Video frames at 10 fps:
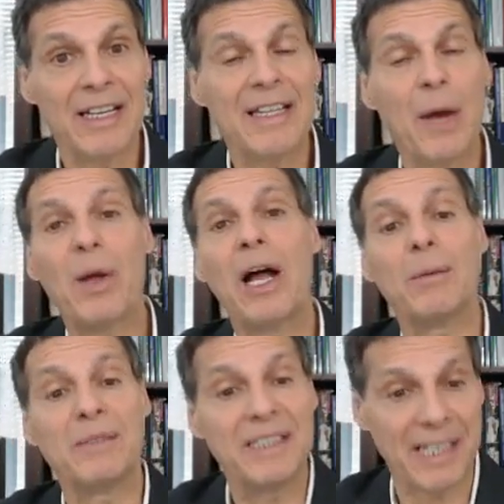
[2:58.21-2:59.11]
that will
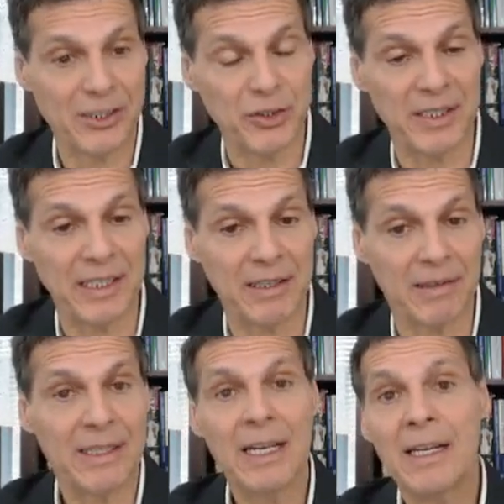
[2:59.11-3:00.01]
help to get you there.
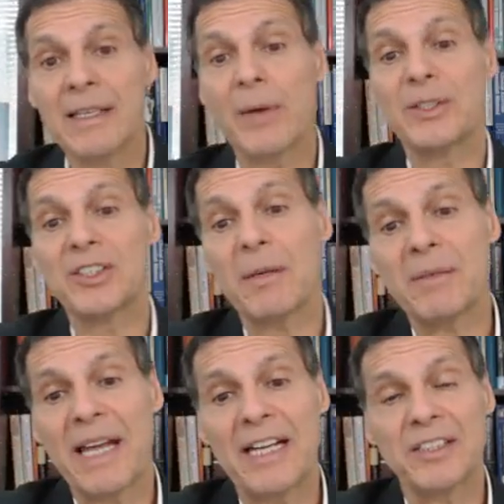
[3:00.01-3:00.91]
Now, in some
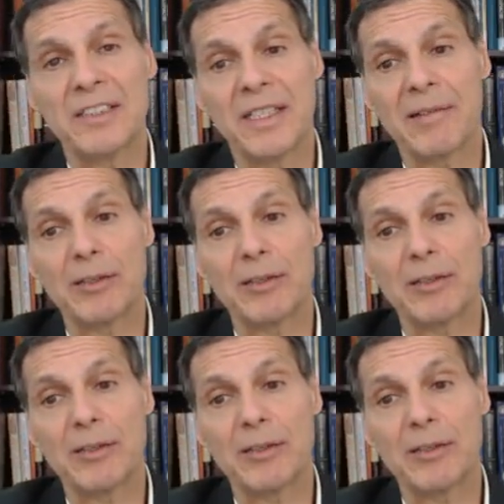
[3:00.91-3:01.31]
cases, there